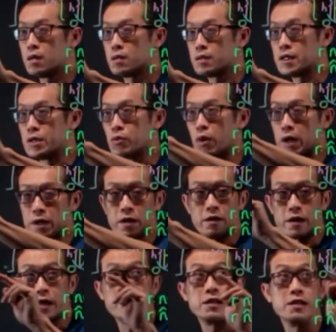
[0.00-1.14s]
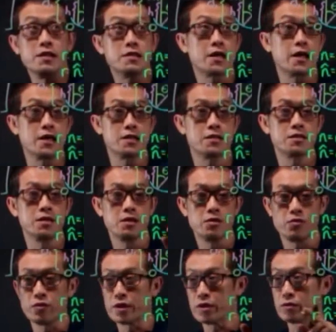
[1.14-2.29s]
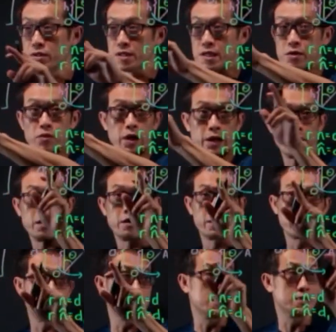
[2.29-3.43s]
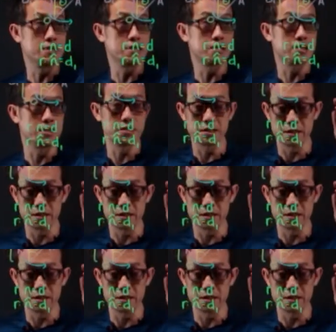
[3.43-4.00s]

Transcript: d1. All right, in this case we use d1. All right, this distance